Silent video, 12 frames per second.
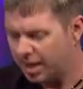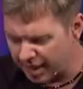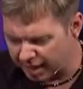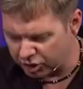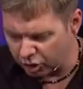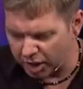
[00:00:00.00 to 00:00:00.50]

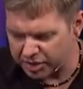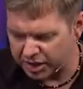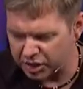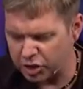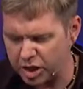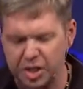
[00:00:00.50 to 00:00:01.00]
They had
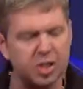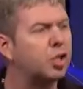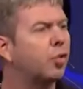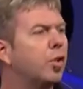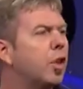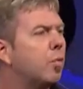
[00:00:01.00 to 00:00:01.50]
trusted Jesus
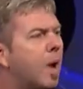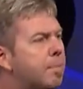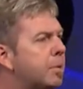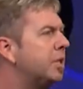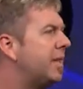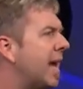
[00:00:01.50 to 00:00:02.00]
for their
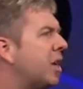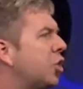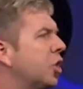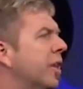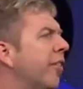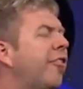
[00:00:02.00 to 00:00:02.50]

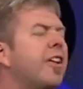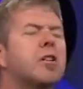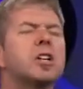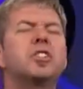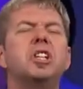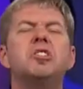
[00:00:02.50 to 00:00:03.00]
reputation. The
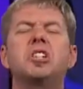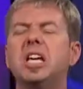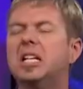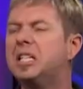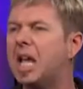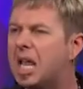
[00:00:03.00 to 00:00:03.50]
Pharisees
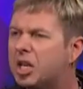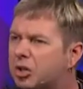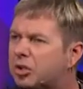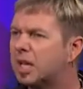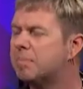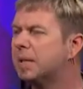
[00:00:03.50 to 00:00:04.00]

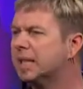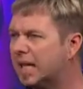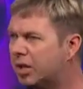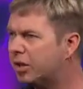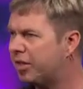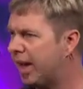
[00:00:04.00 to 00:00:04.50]
continued to
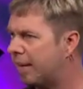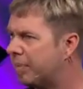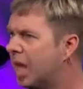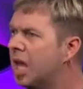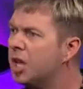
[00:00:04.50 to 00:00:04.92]
belittle them.